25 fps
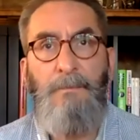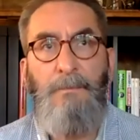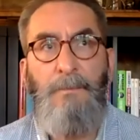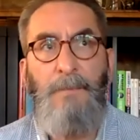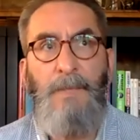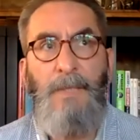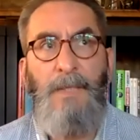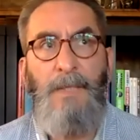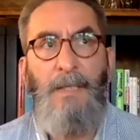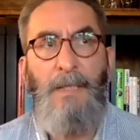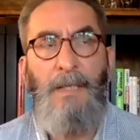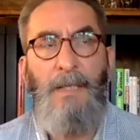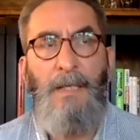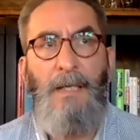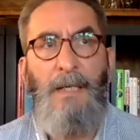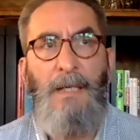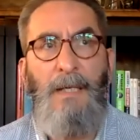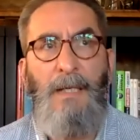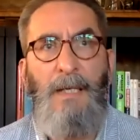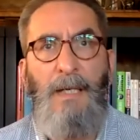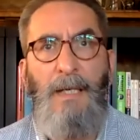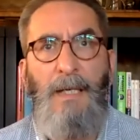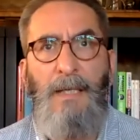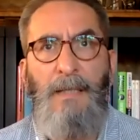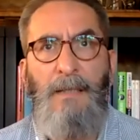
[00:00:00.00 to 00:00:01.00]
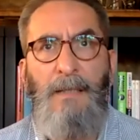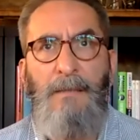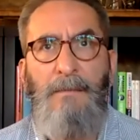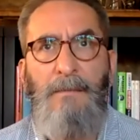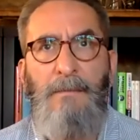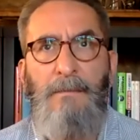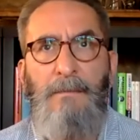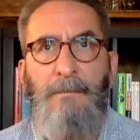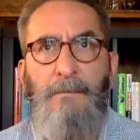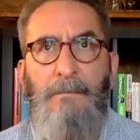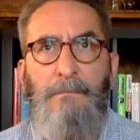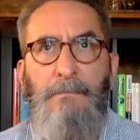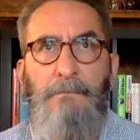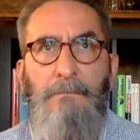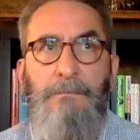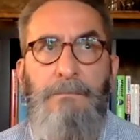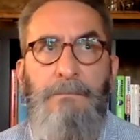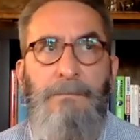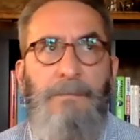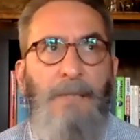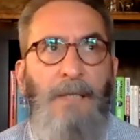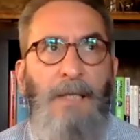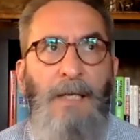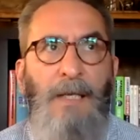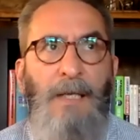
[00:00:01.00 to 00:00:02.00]
but I,
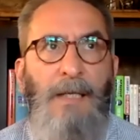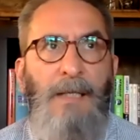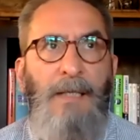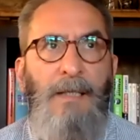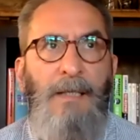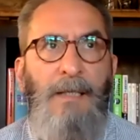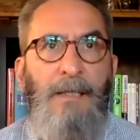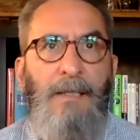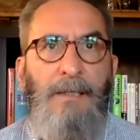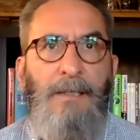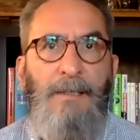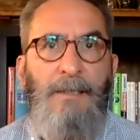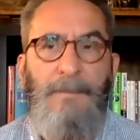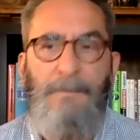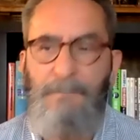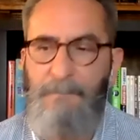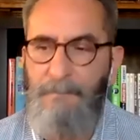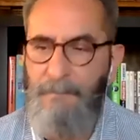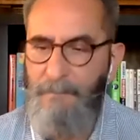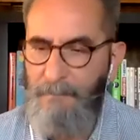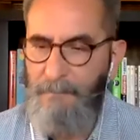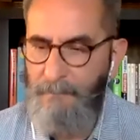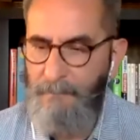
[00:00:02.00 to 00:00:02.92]
I, um,